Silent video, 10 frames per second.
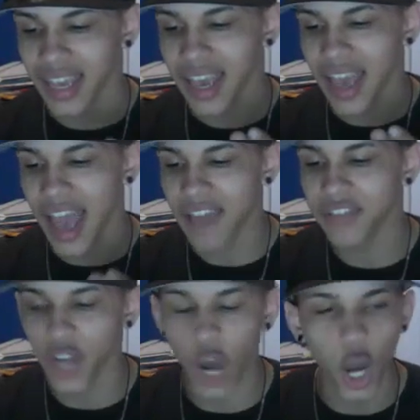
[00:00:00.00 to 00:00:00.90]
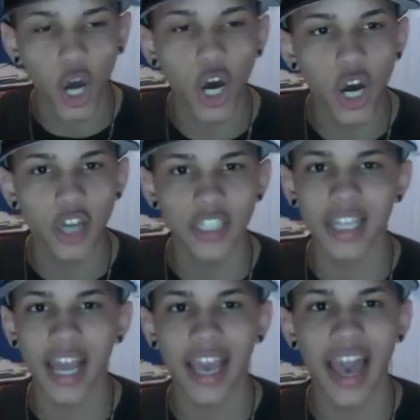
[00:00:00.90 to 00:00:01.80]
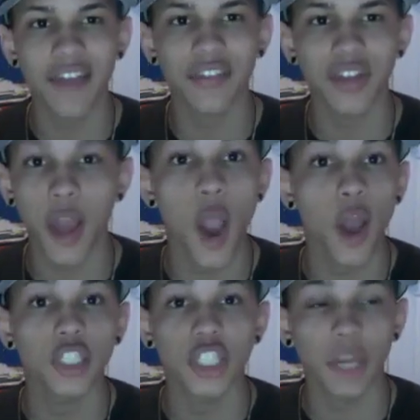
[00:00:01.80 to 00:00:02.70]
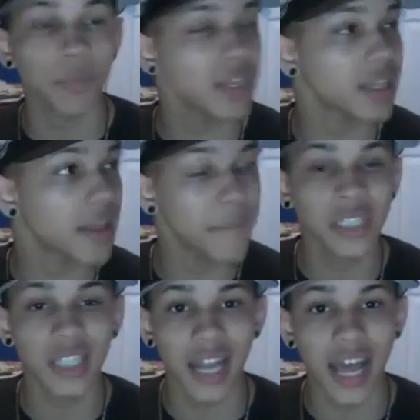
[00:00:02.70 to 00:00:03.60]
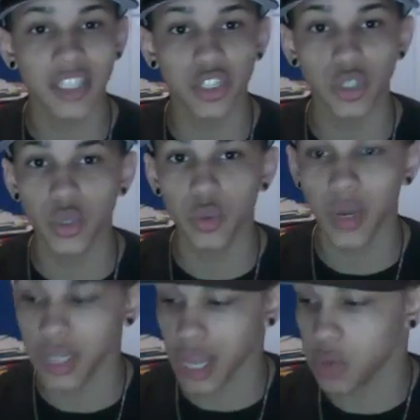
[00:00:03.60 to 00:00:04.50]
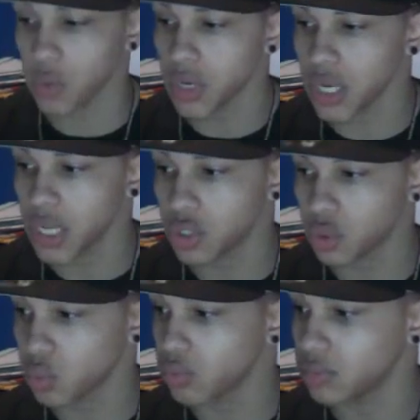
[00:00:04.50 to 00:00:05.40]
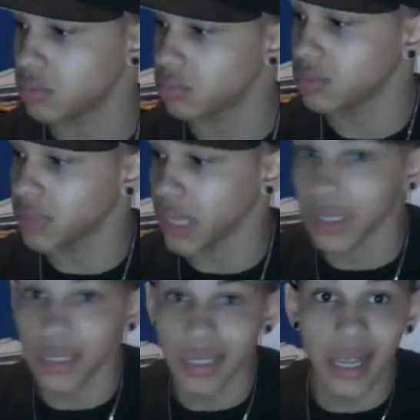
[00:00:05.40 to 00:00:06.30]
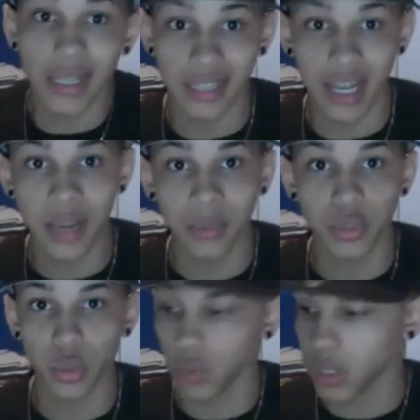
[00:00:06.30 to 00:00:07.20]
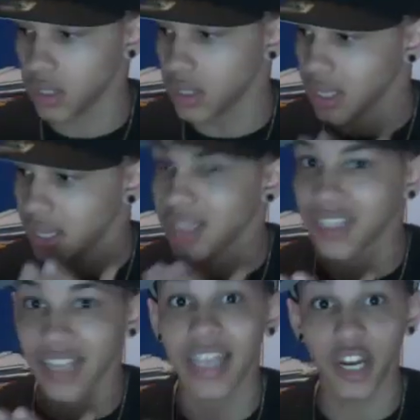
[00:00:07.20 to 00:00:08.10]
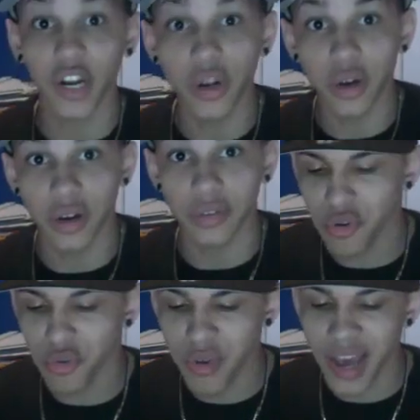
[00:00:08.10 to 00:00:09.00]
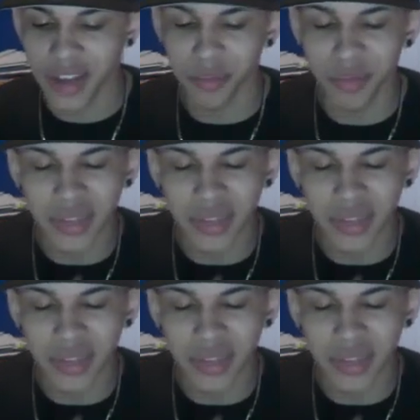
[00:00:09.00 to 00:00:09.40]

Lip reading: having a car. It's like having something that means a lot to you and that you need to dedicate time to and take care of. You gotta be